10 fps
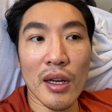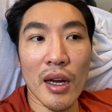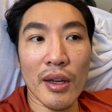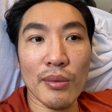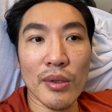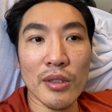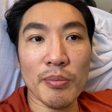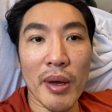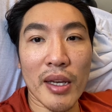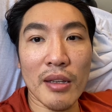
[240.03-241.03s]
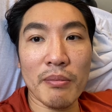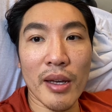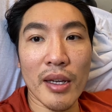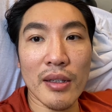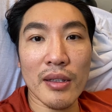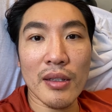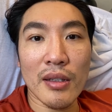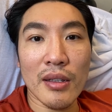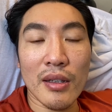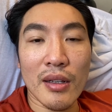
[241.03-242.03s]
I was back in bed,
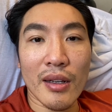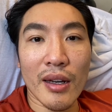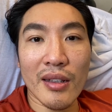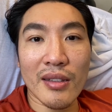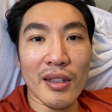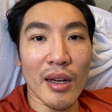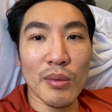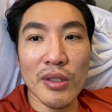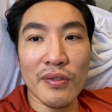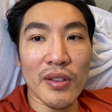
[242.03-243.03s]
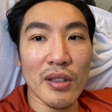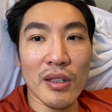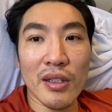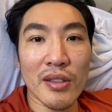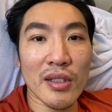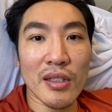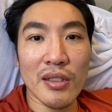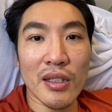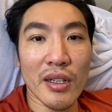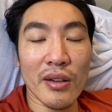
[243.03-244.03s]
and I wasn't feeling
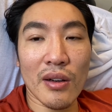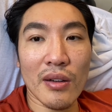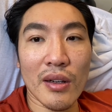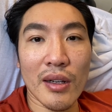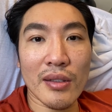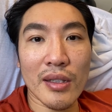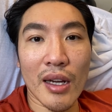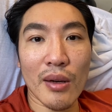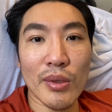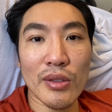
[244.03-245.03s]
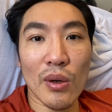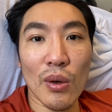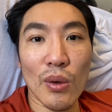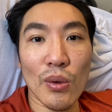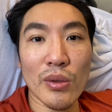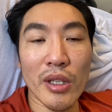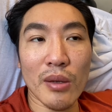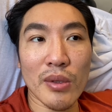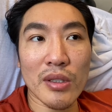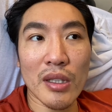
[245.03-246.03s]
sexy at all, and I was cold. I
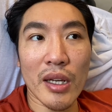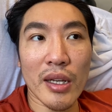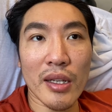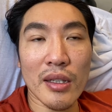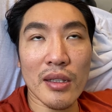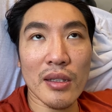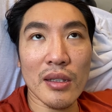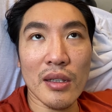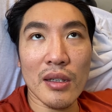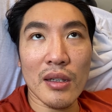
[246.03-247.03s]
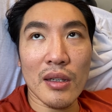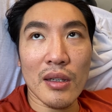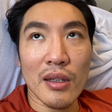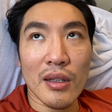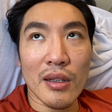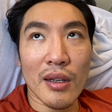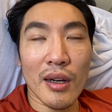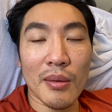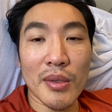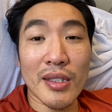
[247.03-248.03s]
was like
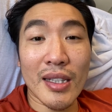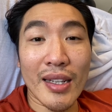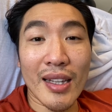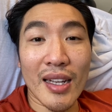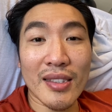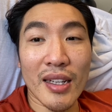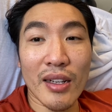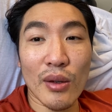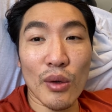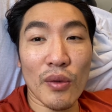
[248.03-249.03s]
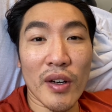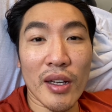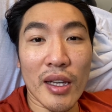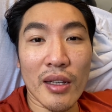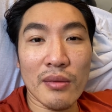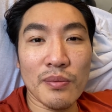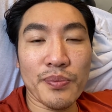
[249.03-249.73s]
it's like last night all over again.